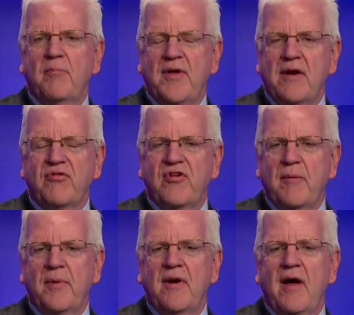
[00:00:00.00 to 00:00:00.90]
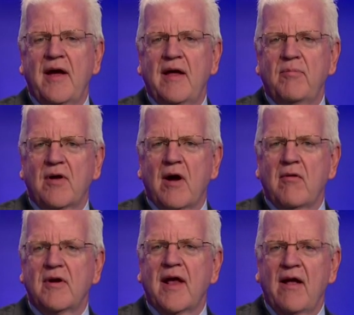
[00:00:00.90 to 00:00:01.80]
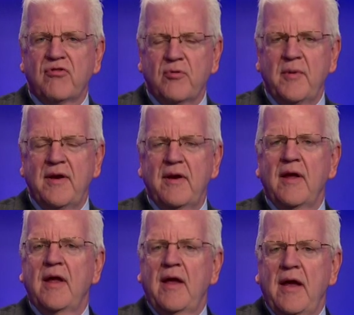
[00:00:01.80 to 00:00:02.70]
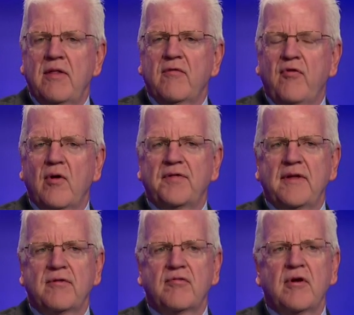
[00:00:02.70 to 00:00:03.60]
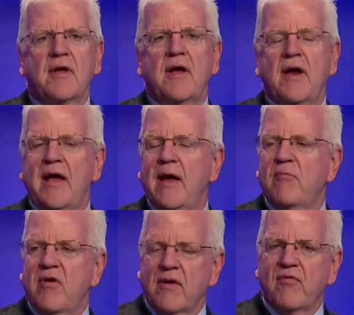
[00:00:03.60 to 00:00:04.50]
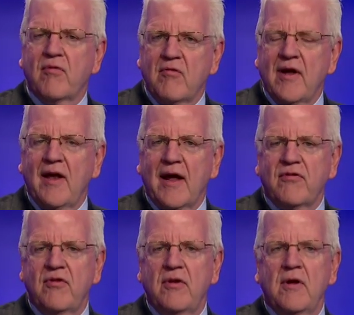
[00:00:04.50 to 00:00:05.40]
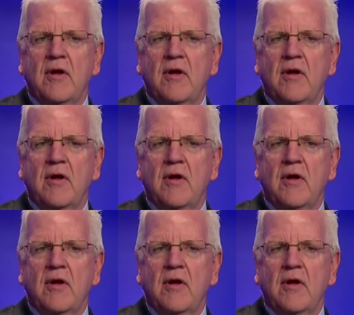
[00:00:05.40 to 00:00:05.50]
Dennis Shepard. I am the current councilman in the 4th District, and I am running for re-election.